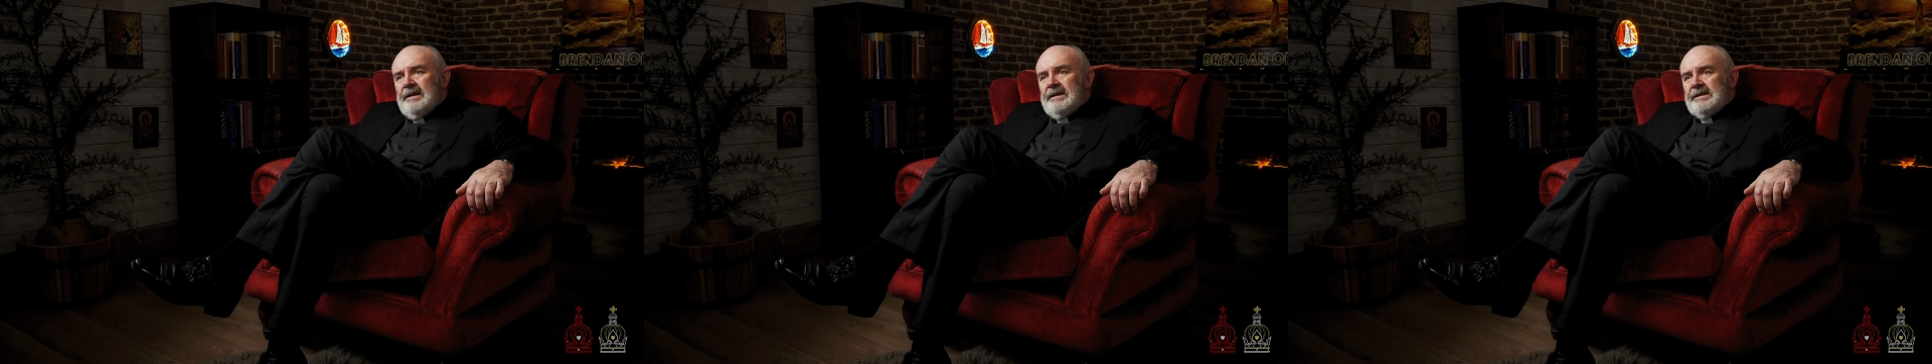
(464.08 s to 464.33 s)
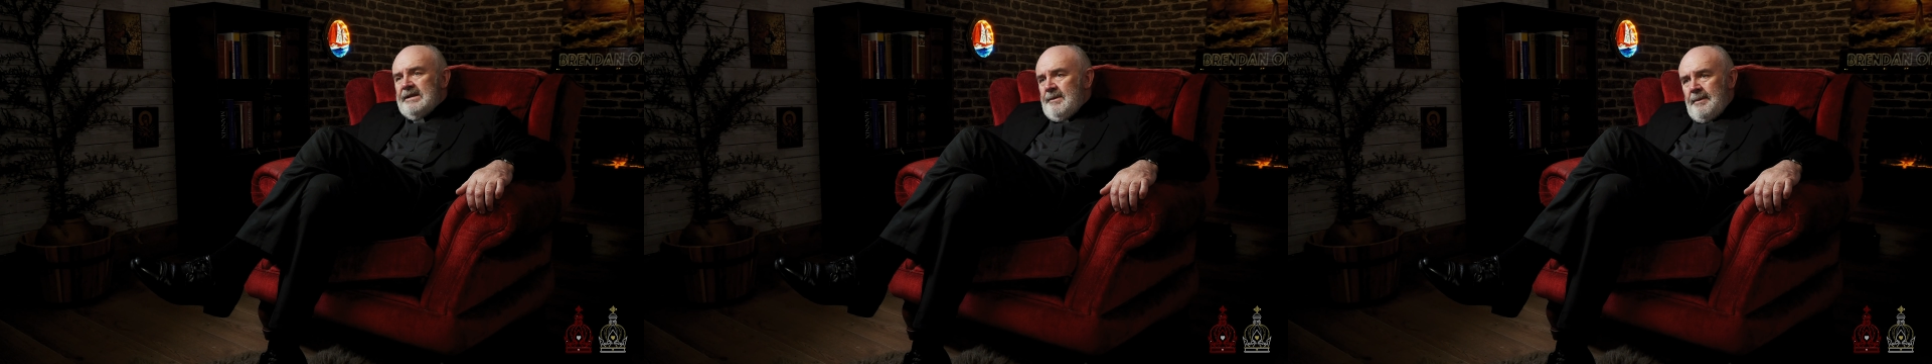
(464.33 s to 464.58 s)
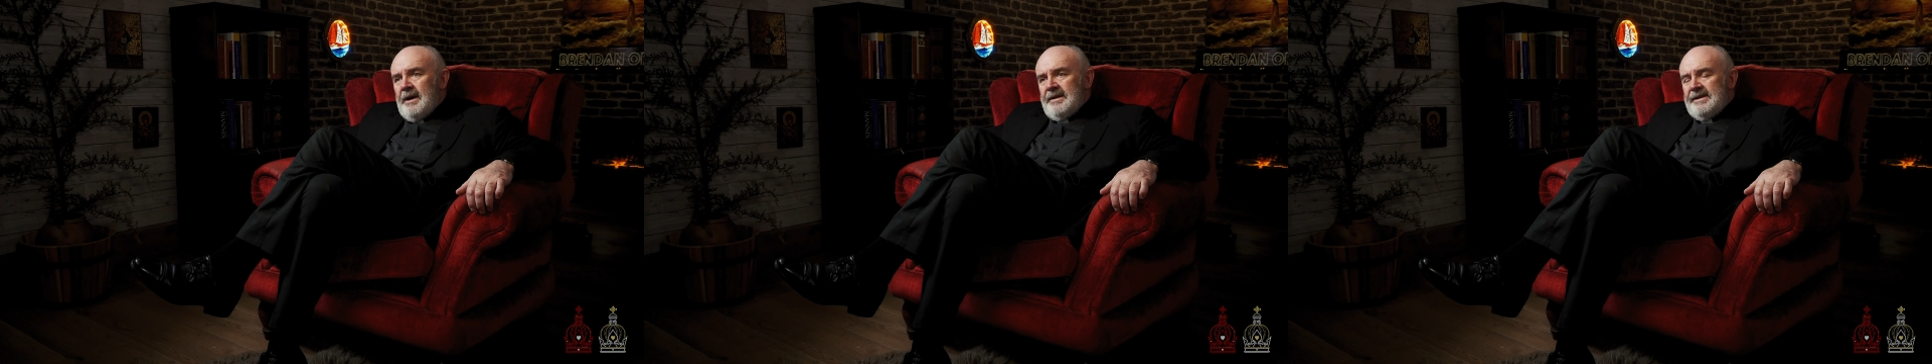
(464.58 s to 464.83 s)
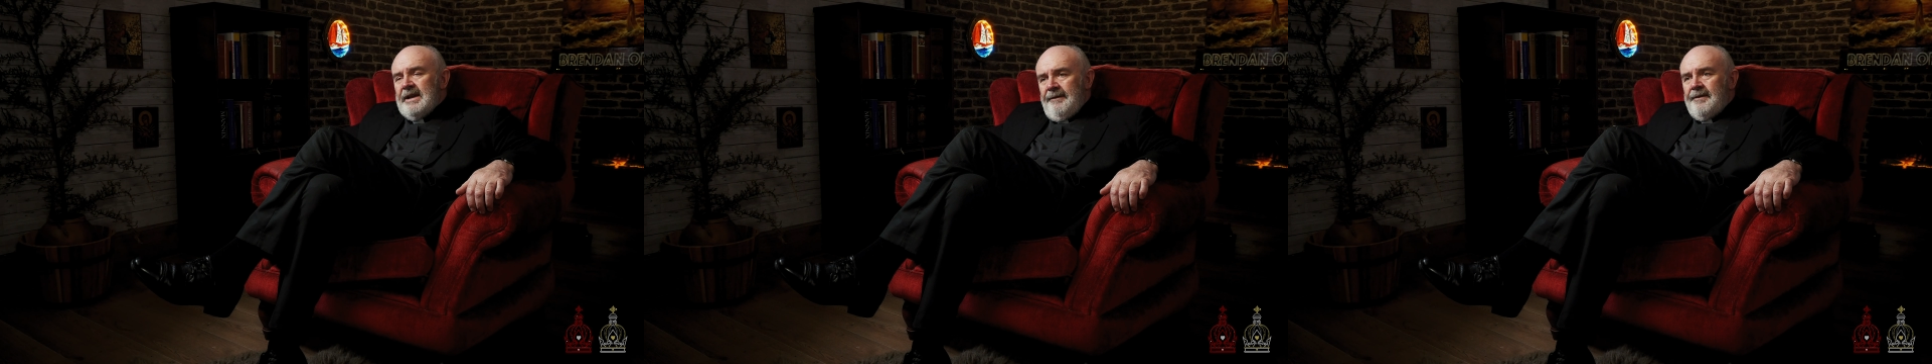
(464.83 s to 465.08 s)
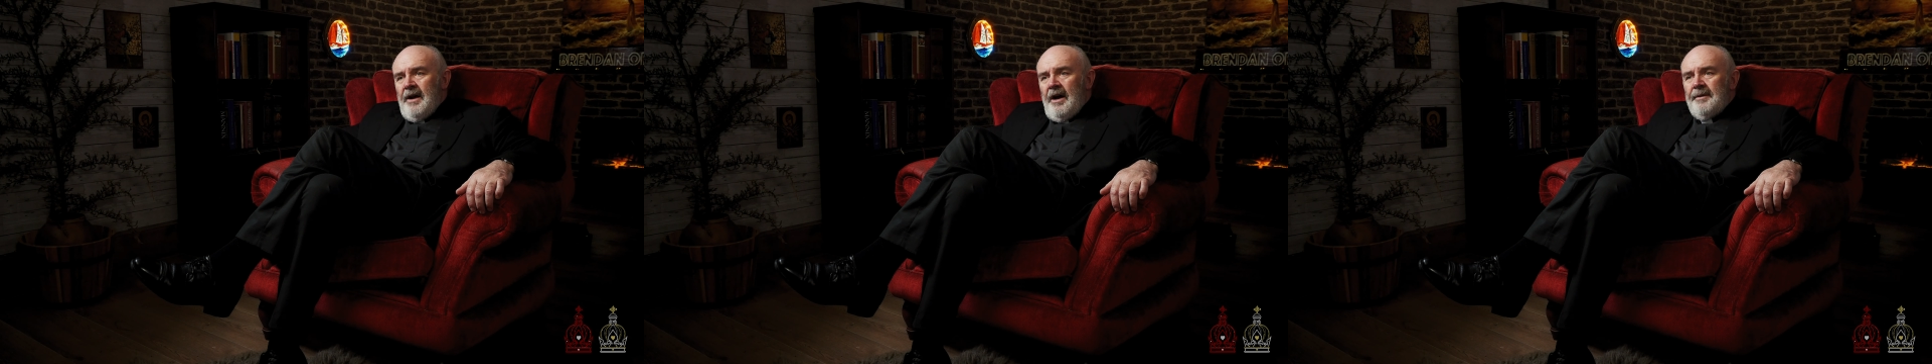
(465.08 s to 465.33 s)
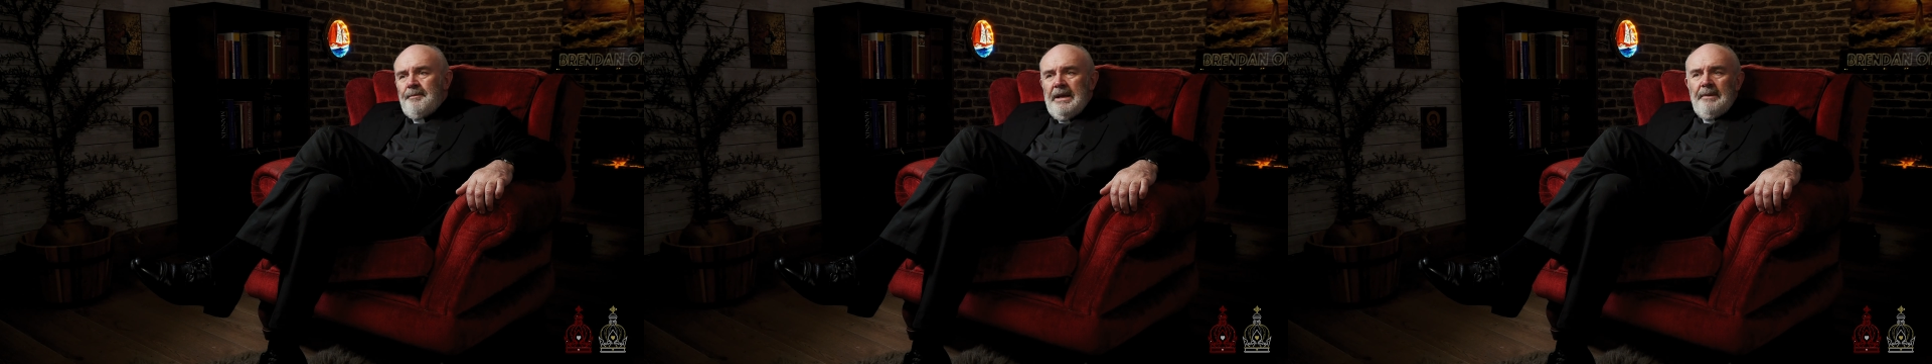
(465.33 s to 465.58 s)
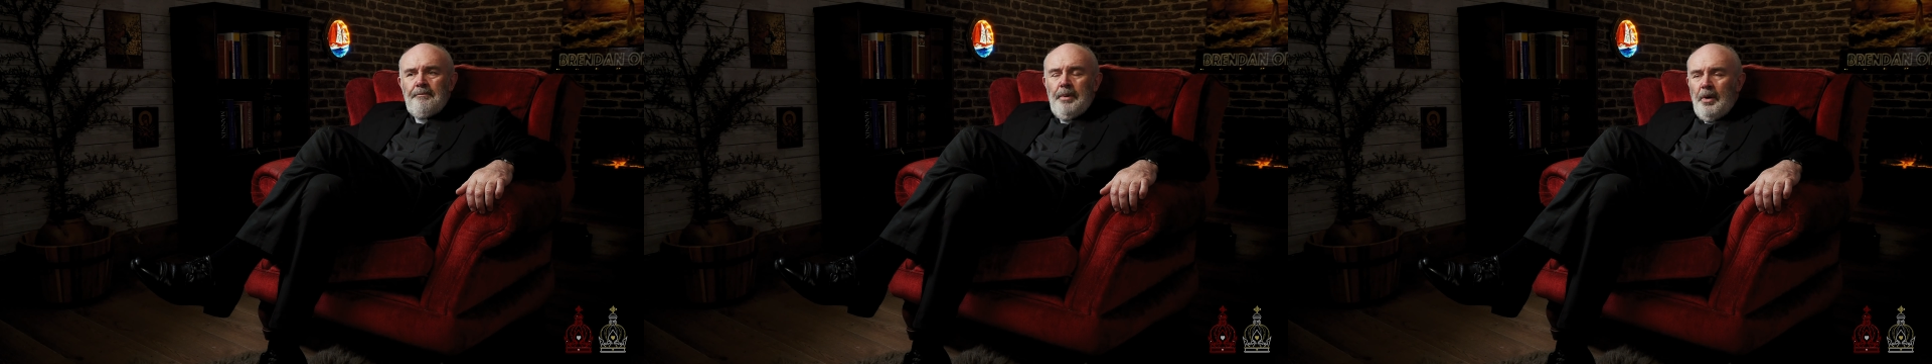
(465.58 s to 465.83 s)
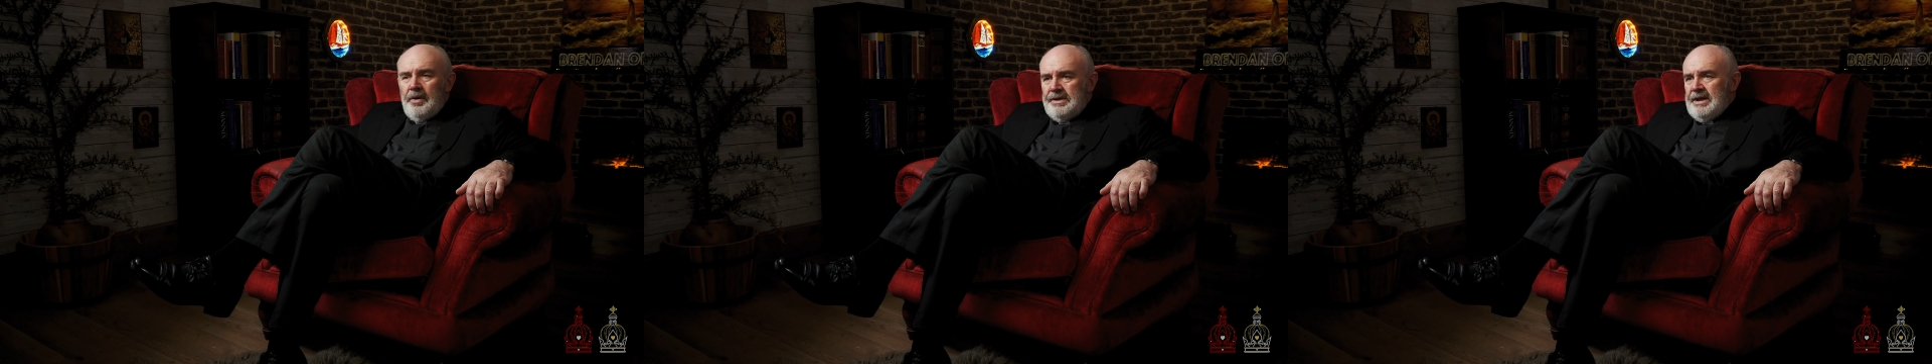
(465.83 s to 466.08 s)
It's the mercy of God being
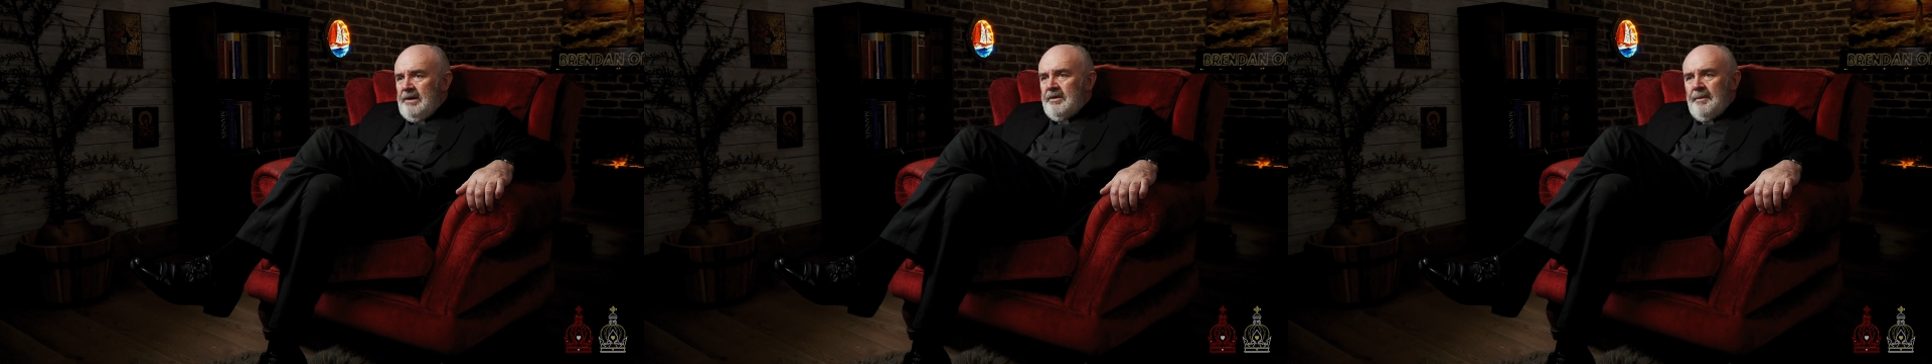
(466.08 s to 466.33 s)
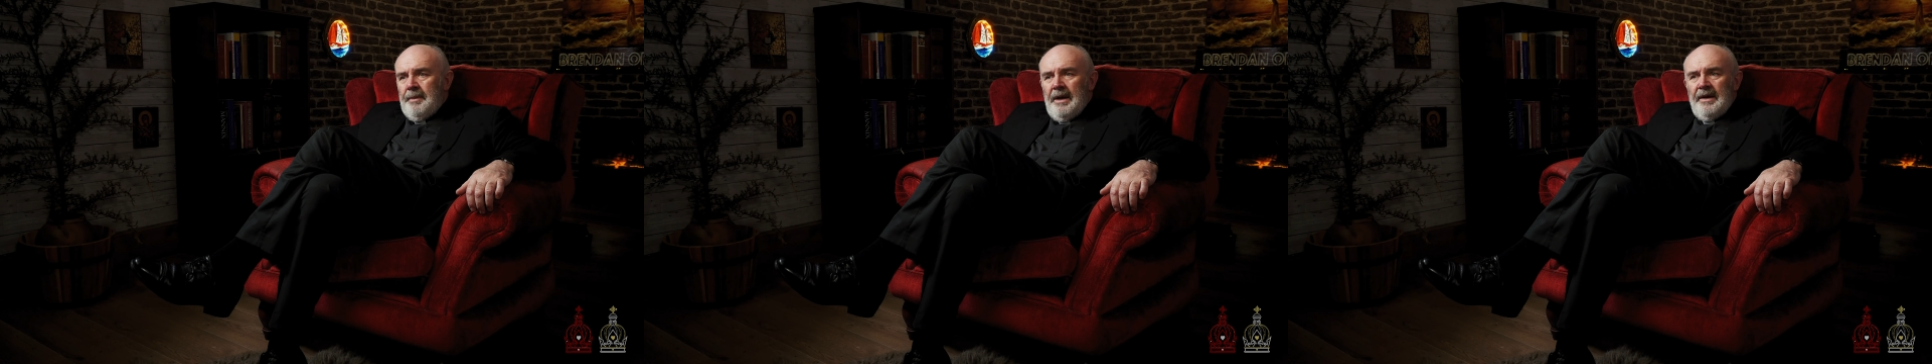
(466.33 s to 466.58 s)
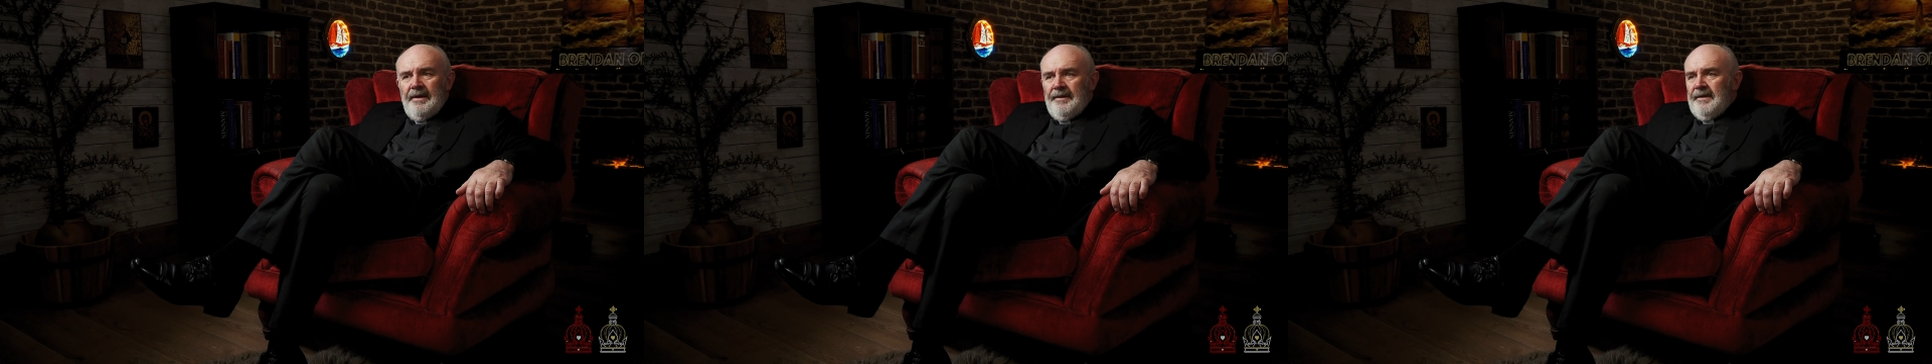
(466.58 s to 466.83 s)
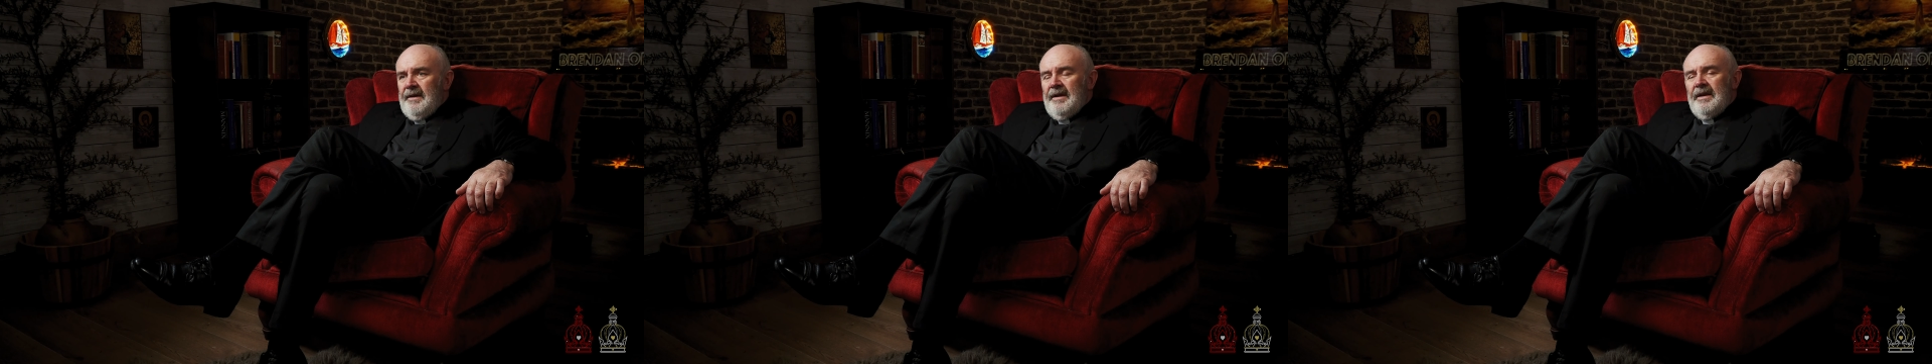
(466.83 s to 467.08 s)
poured down upon us,